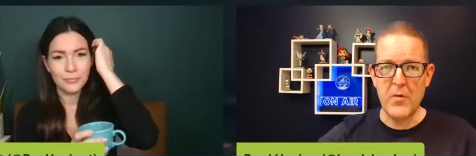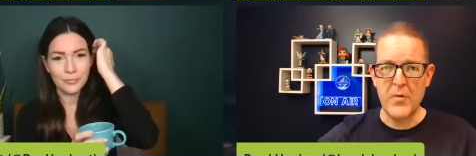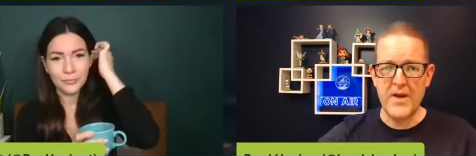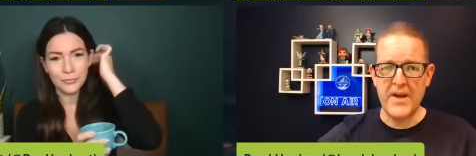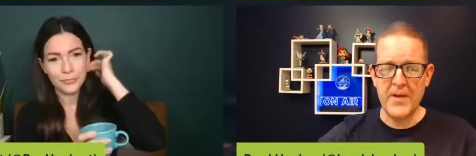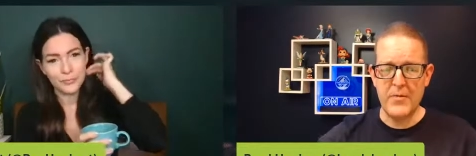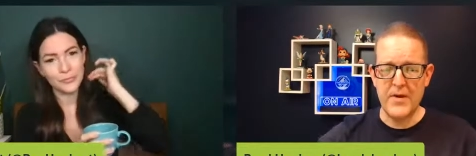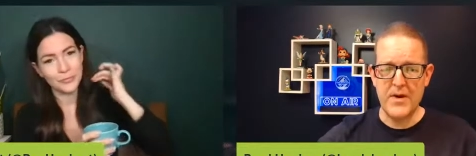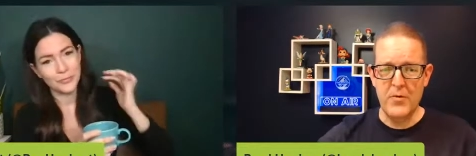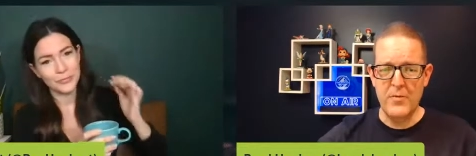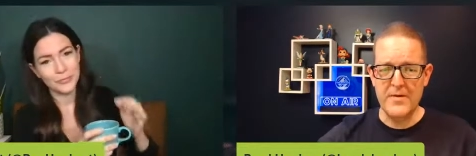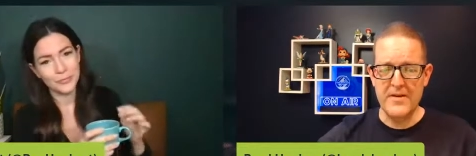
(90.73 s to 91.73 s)
Speaker 1: weekend, we
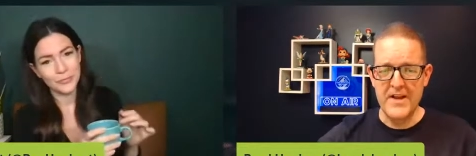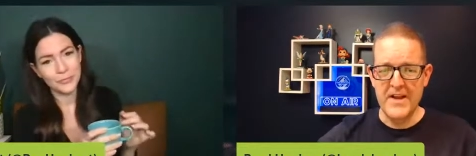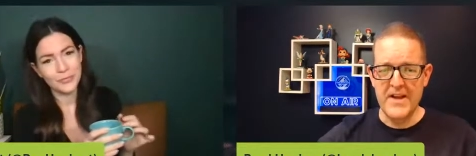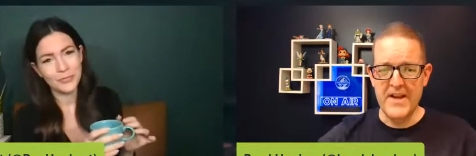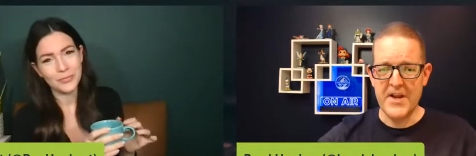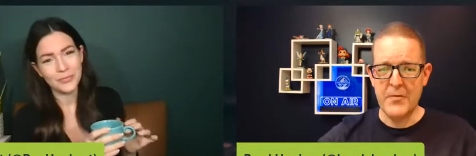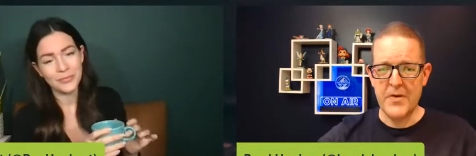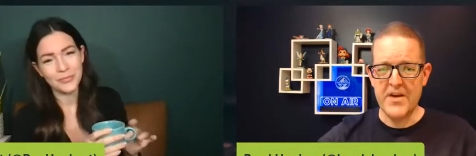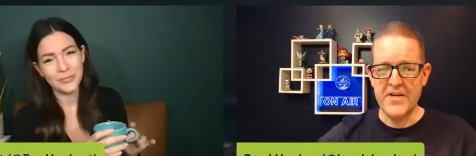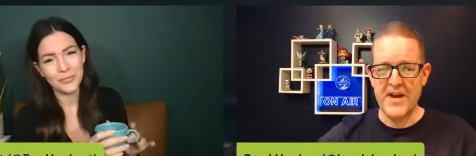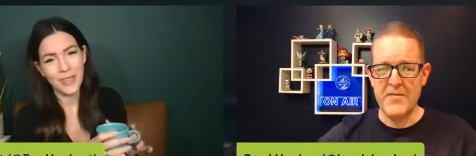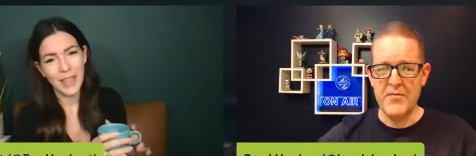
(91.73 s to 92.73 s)
hope, and, and a great
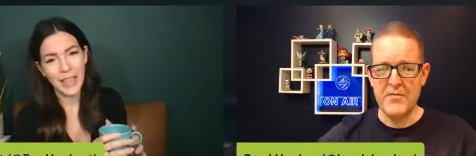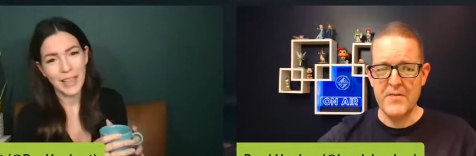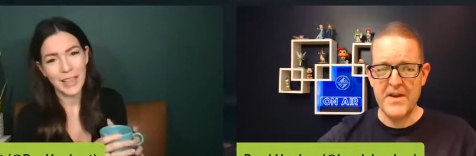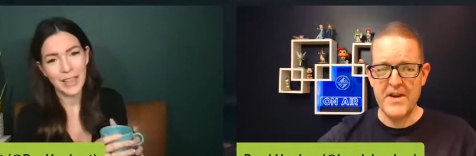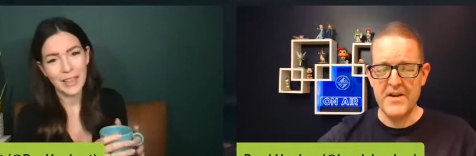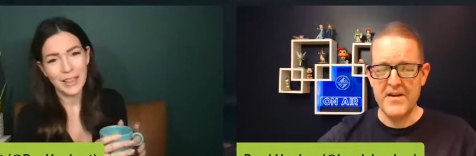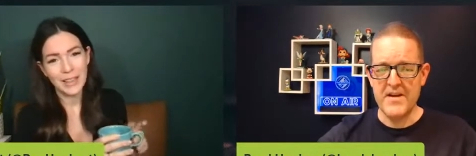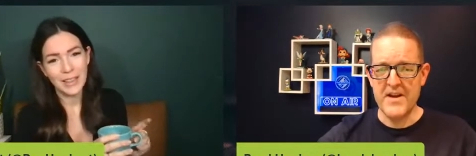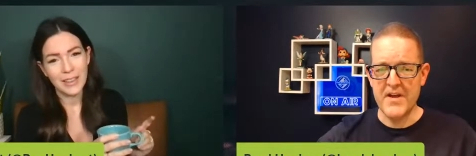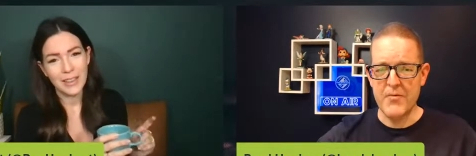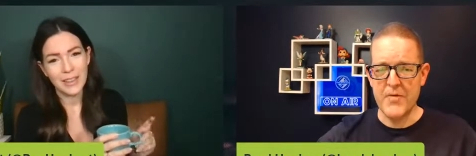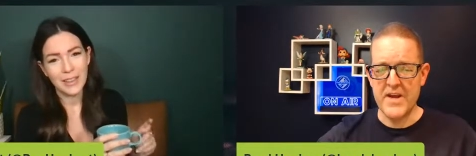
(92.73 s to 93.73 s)
time with me and,
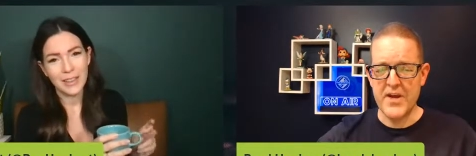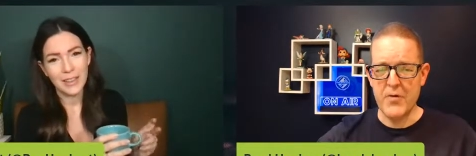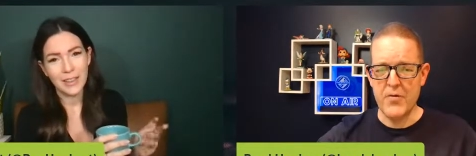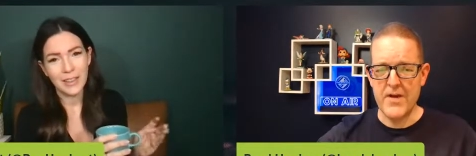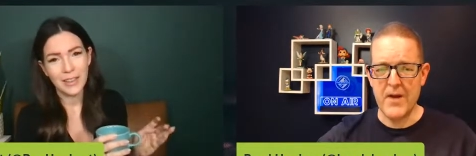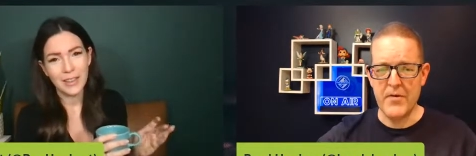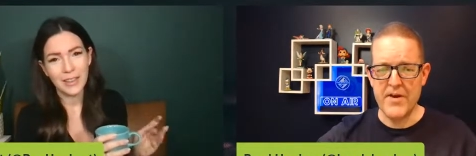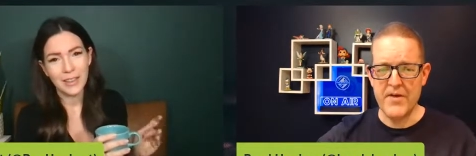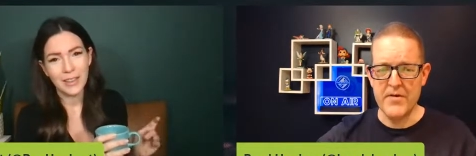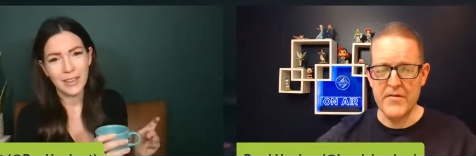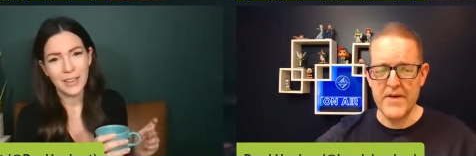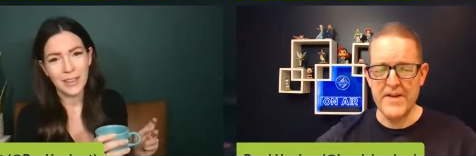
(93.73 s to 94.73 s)
and Rae Hughart. How are you
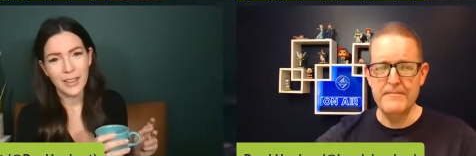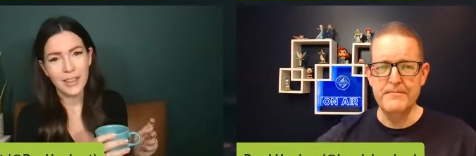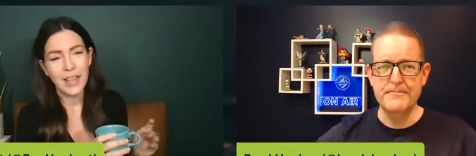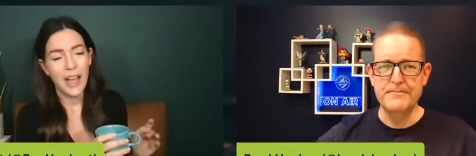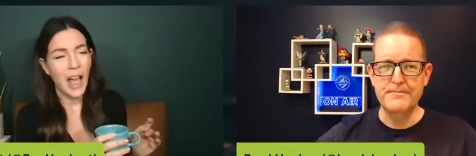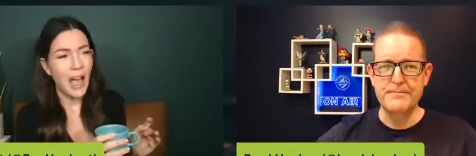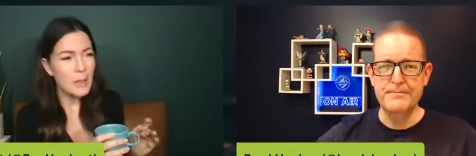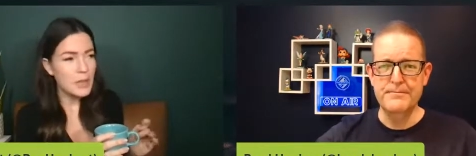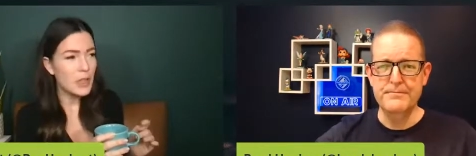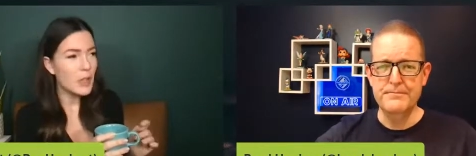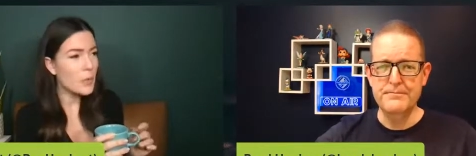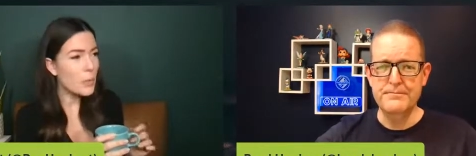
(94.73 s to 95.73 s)
doing, friend?
Speaker 2: I'm
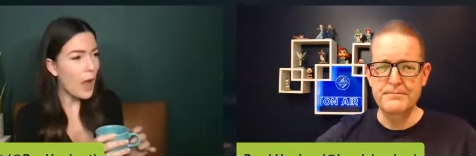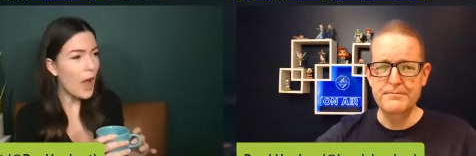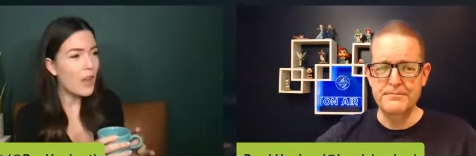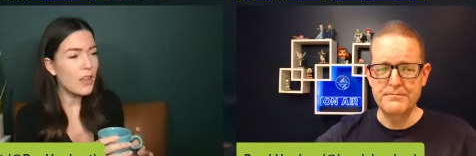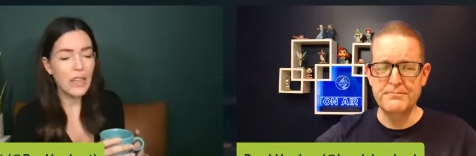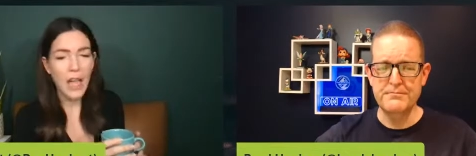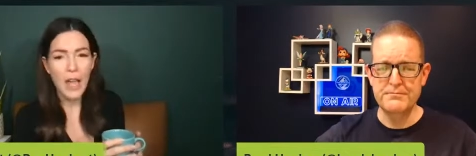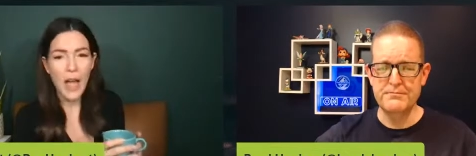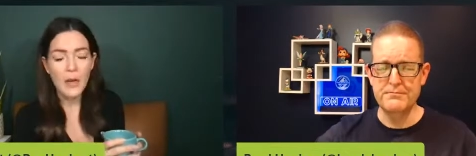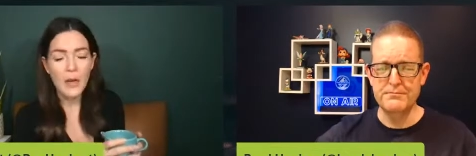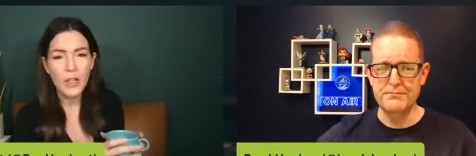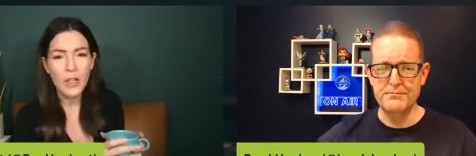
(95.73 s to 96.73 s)
doing well. Yeah,
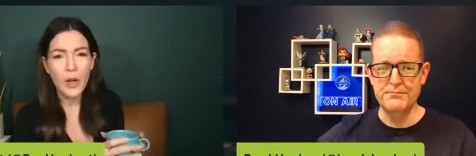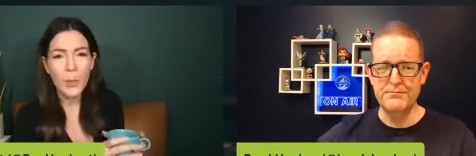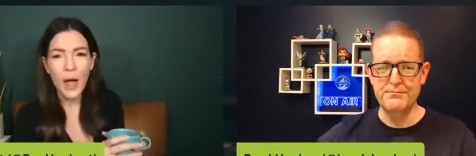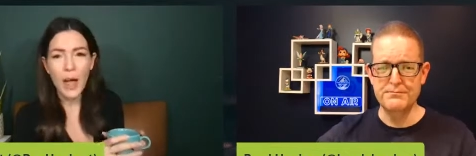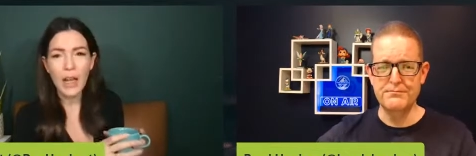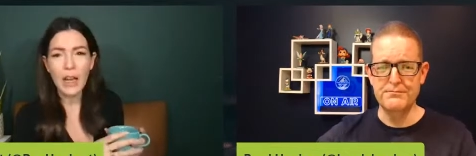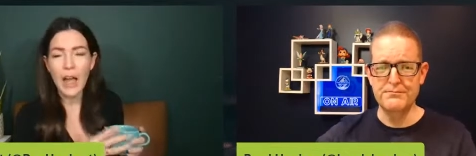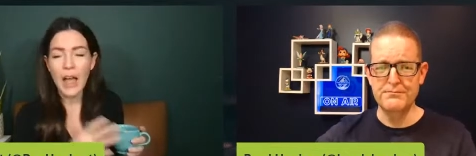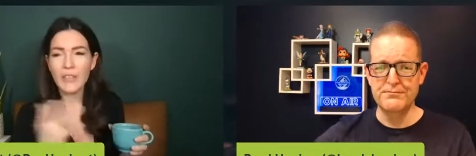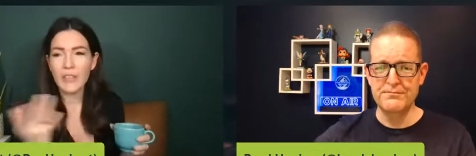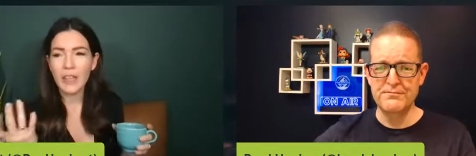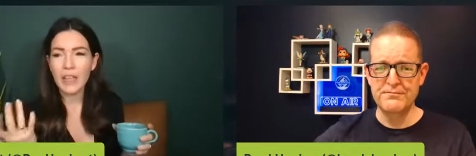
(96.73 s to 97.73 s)
I you know what?
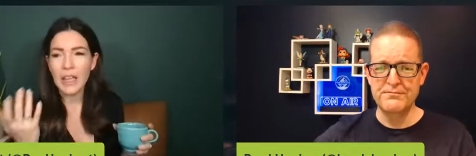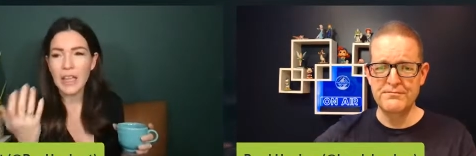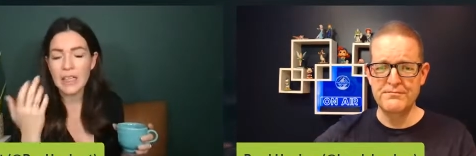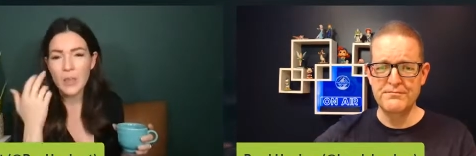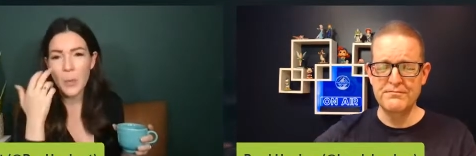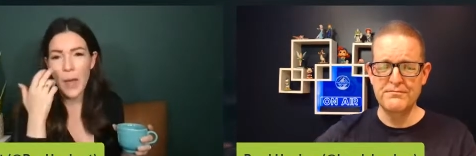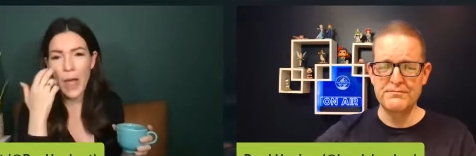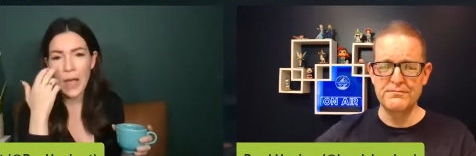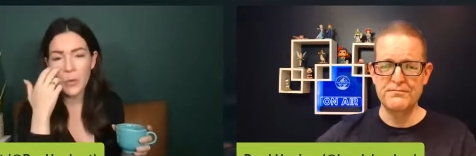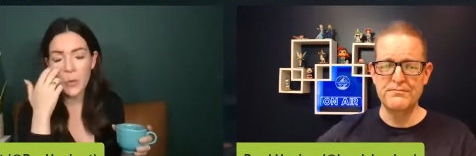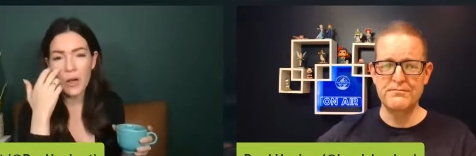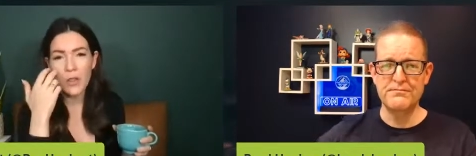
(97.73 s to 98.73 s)
I feel like it's
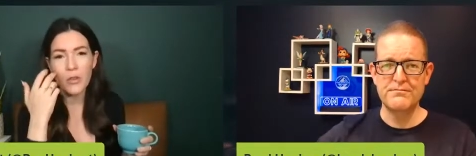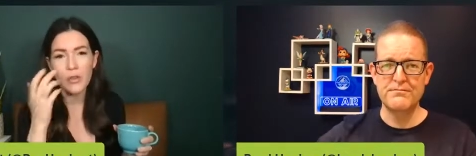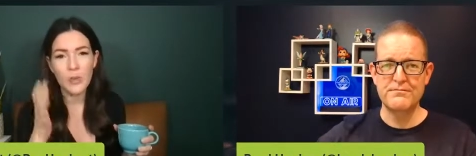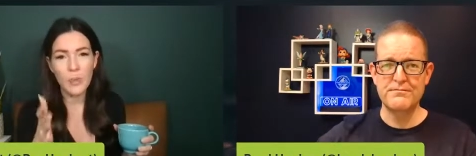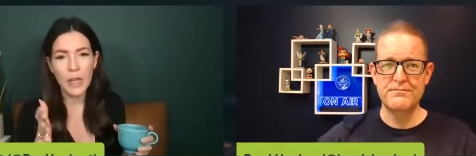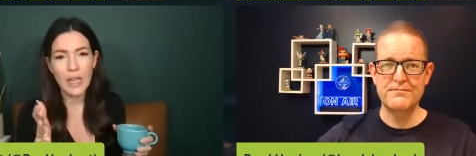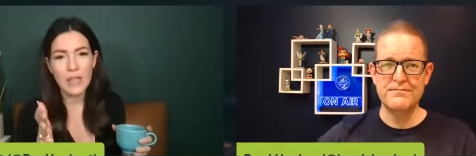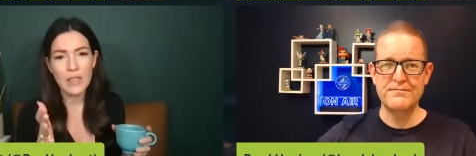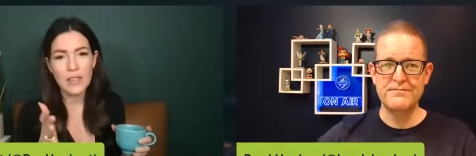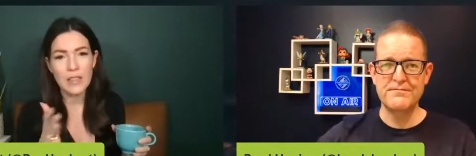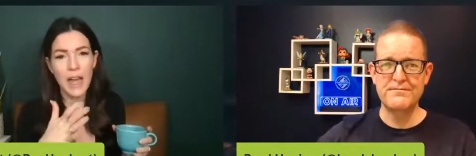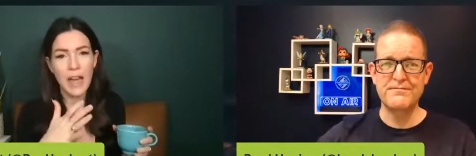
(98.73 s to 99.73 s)
been one of those
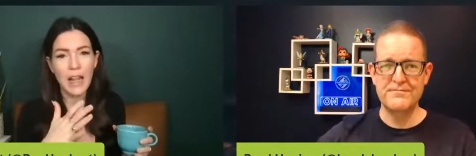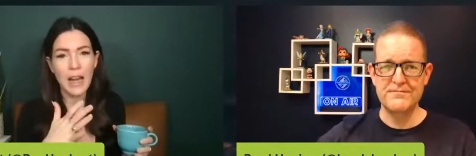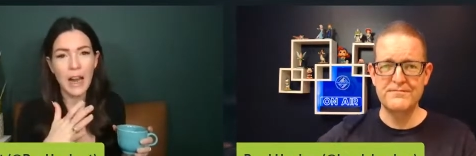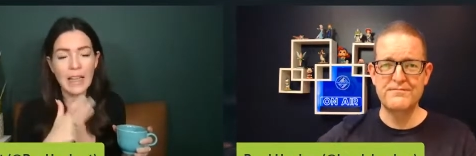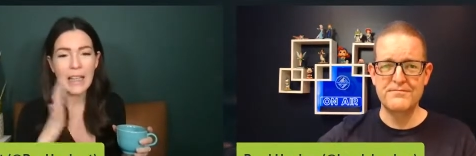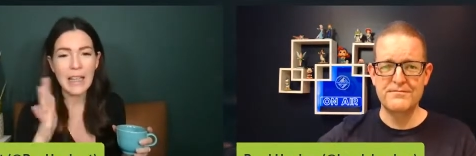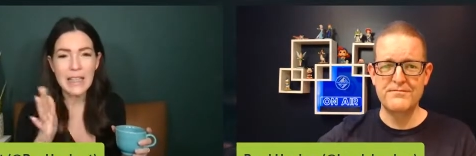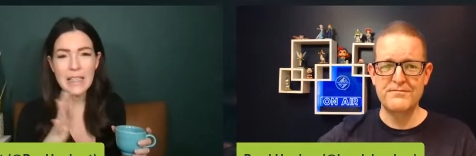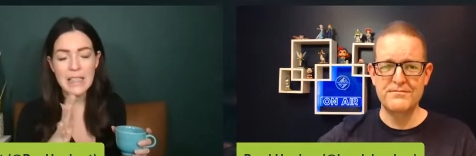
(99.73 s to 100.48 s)
weeks that I can't